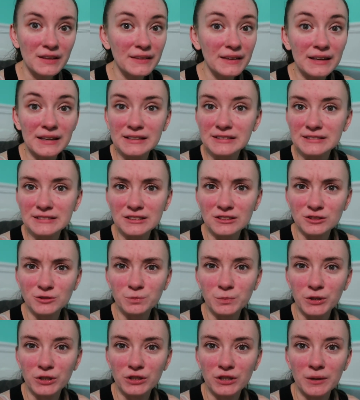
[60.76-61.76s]
like his
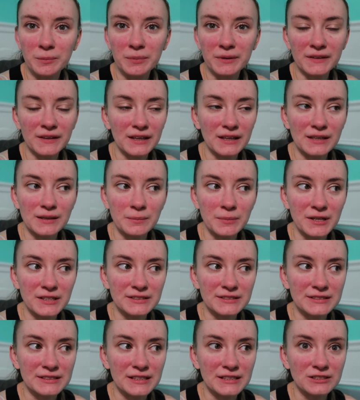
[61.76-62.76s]
ears perk up and like he
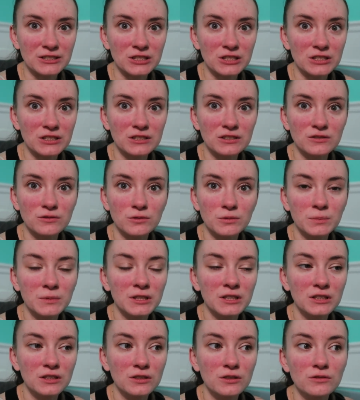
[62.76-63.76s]
pays attention because
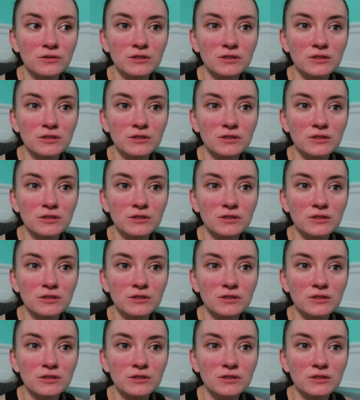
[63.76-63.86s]
normally he